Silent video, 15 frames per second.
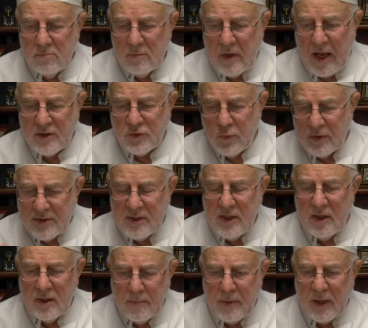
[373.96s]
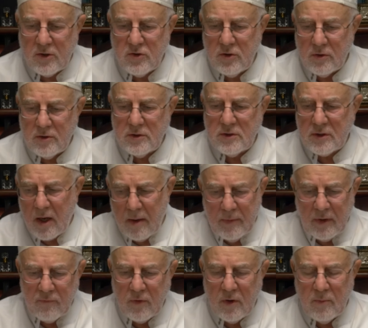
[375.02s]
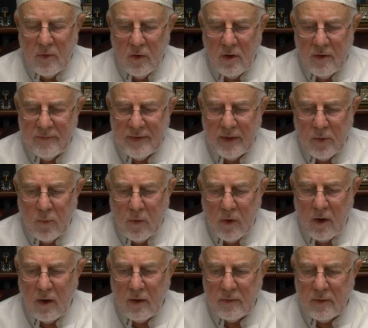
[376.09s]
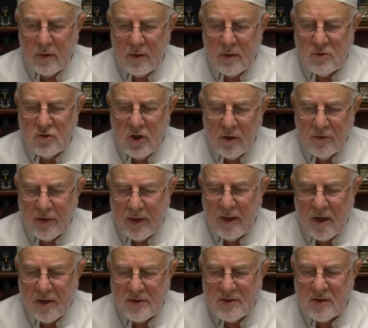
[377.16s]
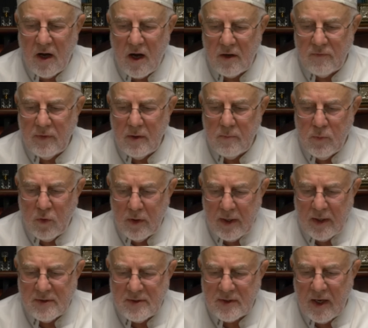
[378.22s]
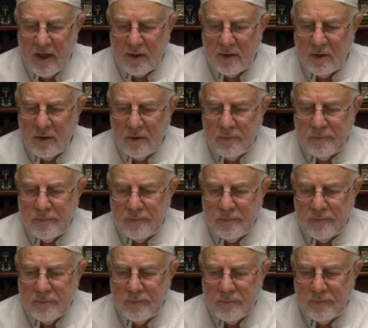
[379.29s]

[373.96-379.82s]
as we see the pictures coming from all over the world, children are starving, bone and skin.